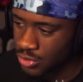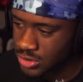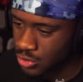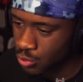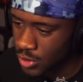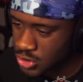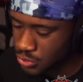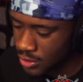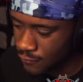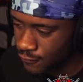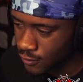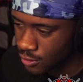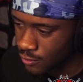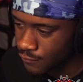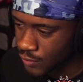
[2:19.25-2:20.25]
So 120
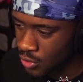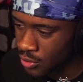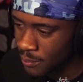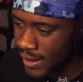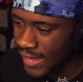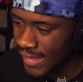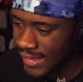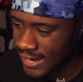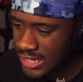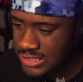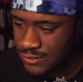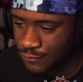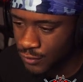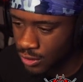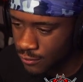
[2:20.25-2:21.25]
field of view, my
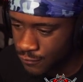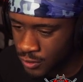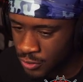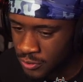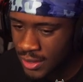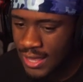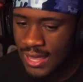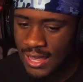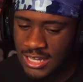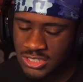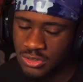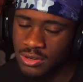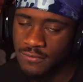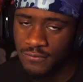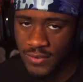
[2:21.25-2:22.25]
AS field of view is
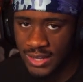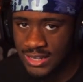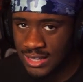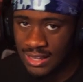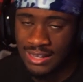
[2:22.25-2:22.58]
on affected.